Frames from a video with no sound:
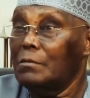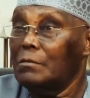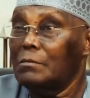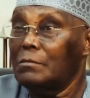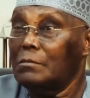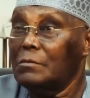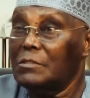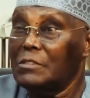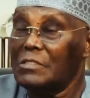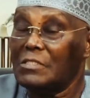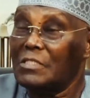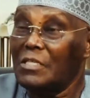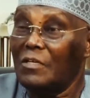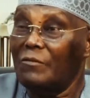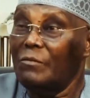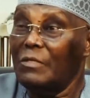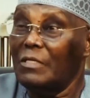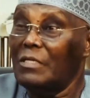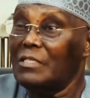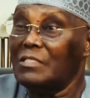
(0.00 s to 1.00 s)
This
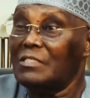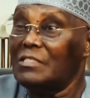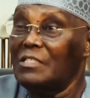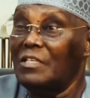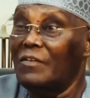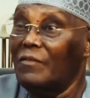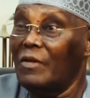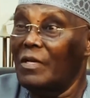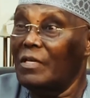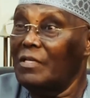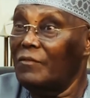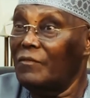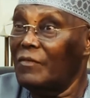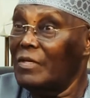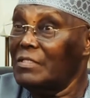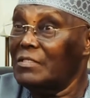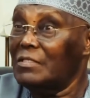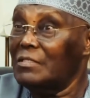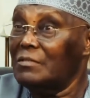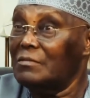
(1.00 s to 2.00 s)
government has never
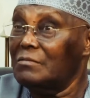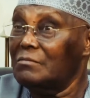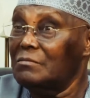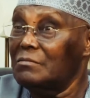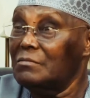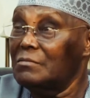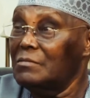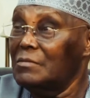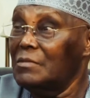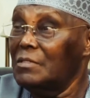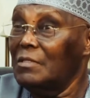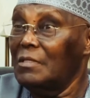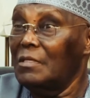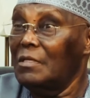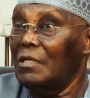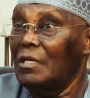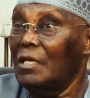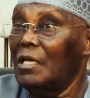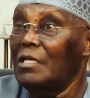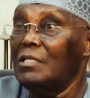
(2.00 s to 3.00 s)
invited
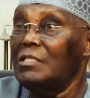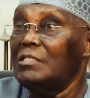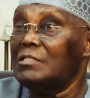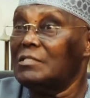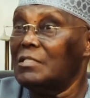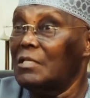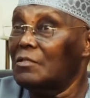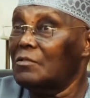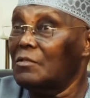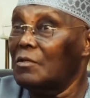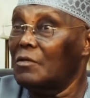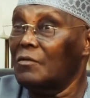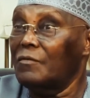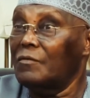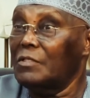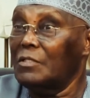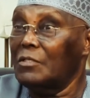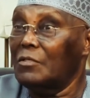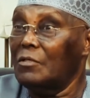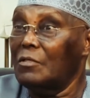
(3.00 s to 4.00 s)
any sector of
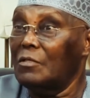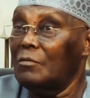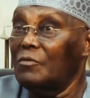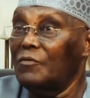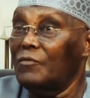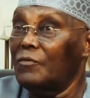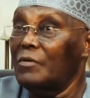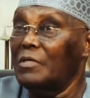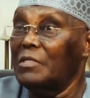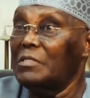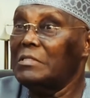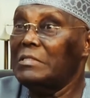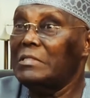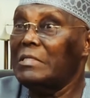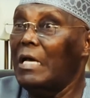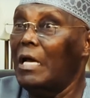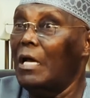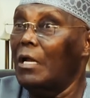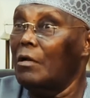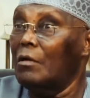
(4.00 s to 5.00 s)
the economy for any
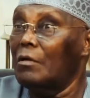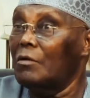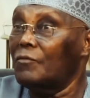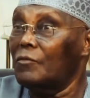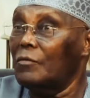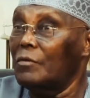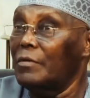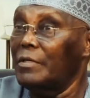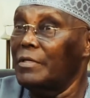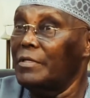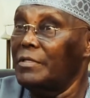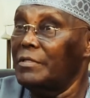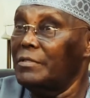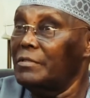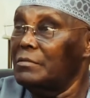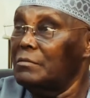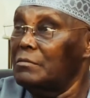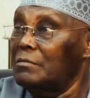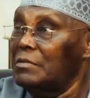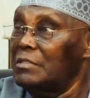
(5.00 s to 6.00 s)
dialogue, for
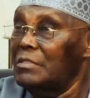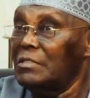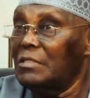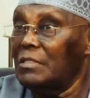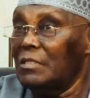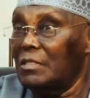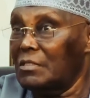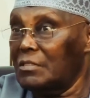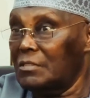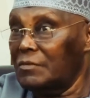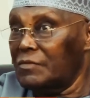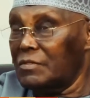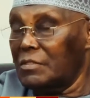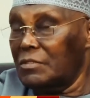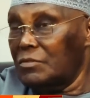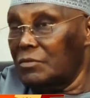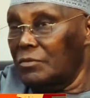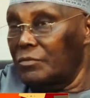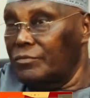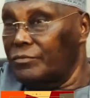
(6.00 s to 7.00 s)
any interactive session.